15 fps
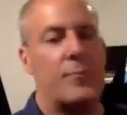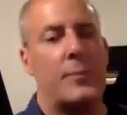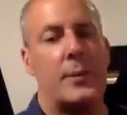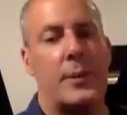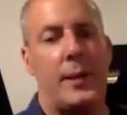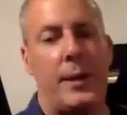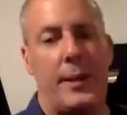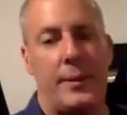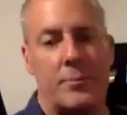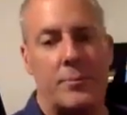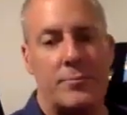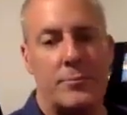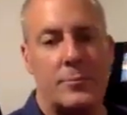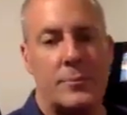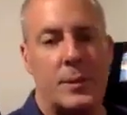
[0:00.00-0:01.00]
Okay,
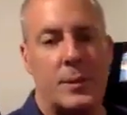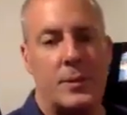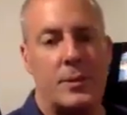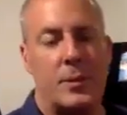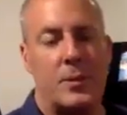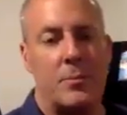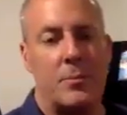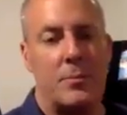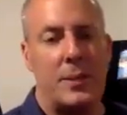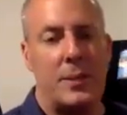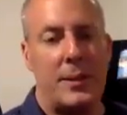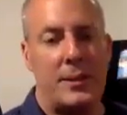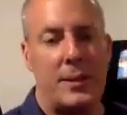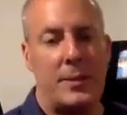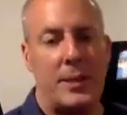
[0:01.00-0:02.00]
so by the
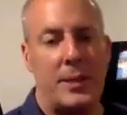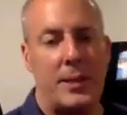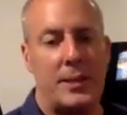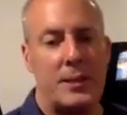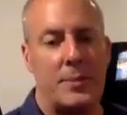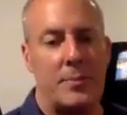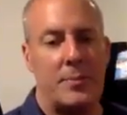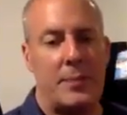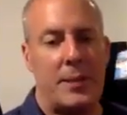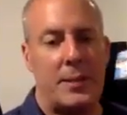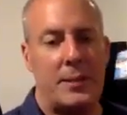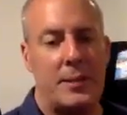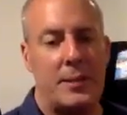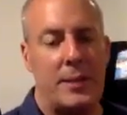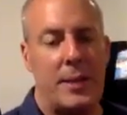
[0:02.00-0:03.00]
time I got back
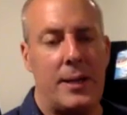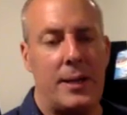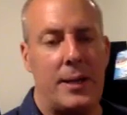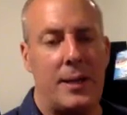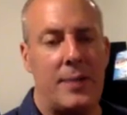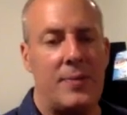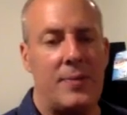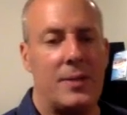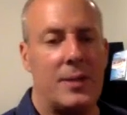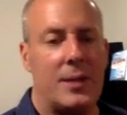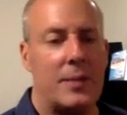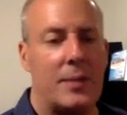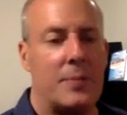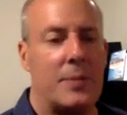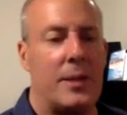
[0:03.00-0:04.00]
to that, I felt like
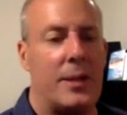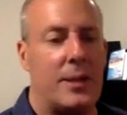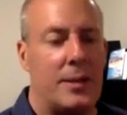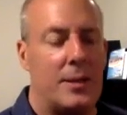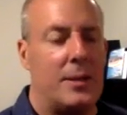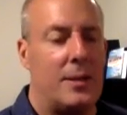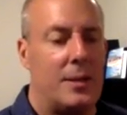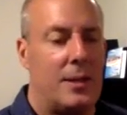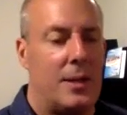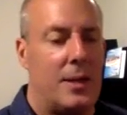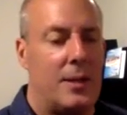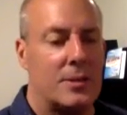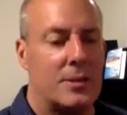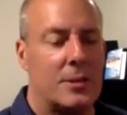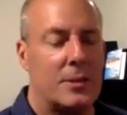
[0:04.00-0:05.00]
I
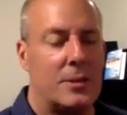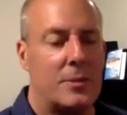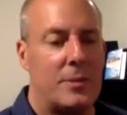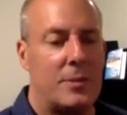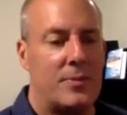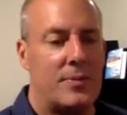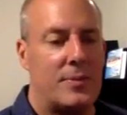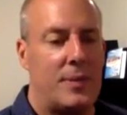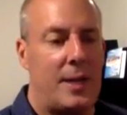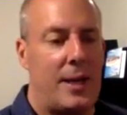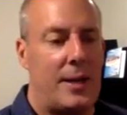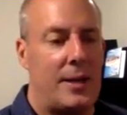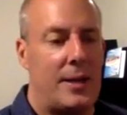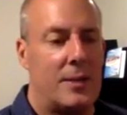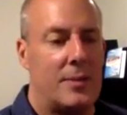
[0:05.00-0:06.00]
was a little bit flat
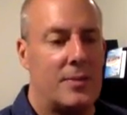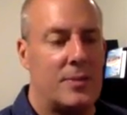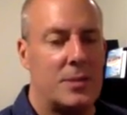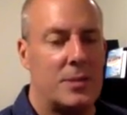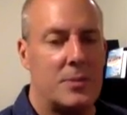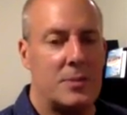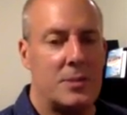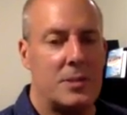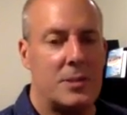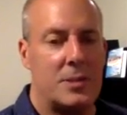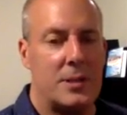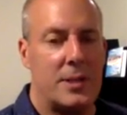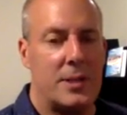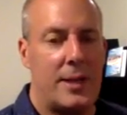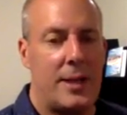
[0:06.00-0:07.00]
in the first
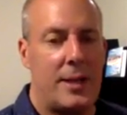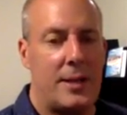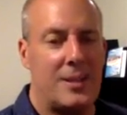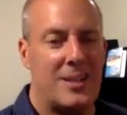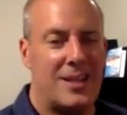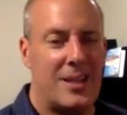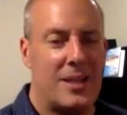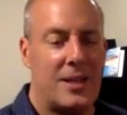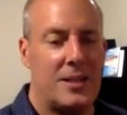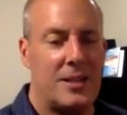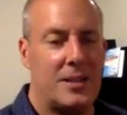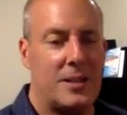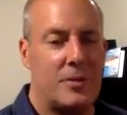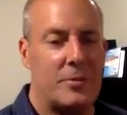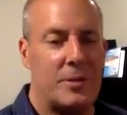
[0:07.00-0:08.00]
position. I had to kind of
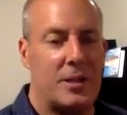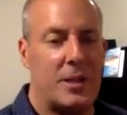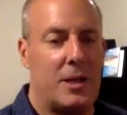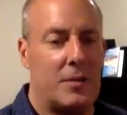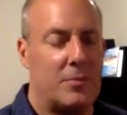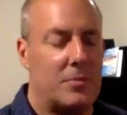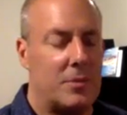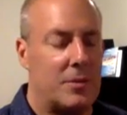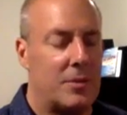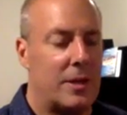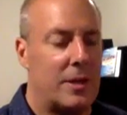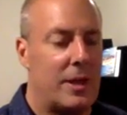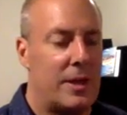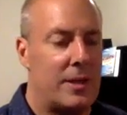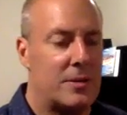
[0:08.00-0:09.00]
lip it up,
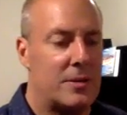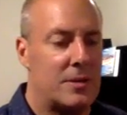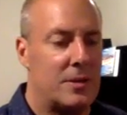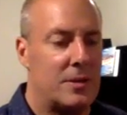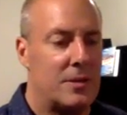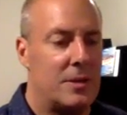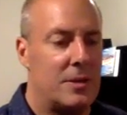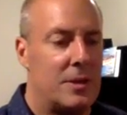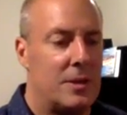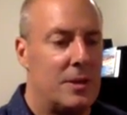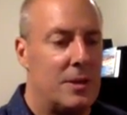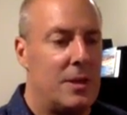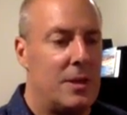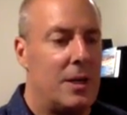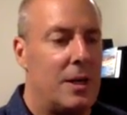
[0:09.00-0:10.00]
okay? So
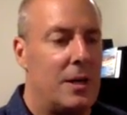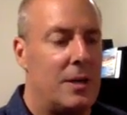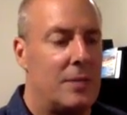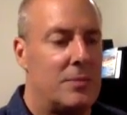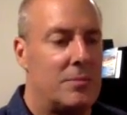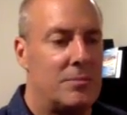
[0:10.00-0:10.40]
I'm